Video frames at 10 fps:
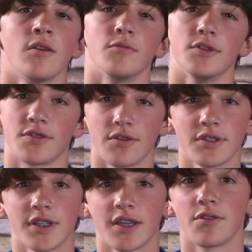We start
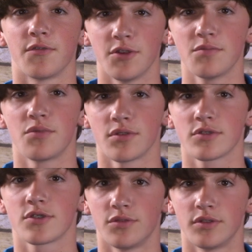today with a few important
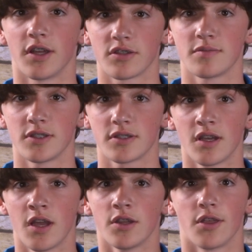school announcements.
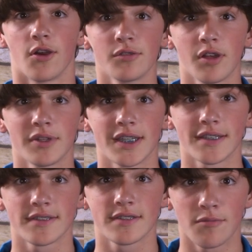The homecoming
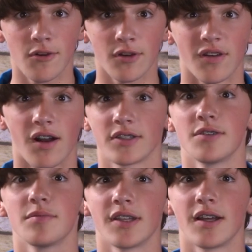dance is tomorrow,
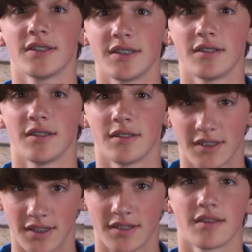October
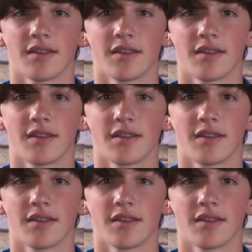19th,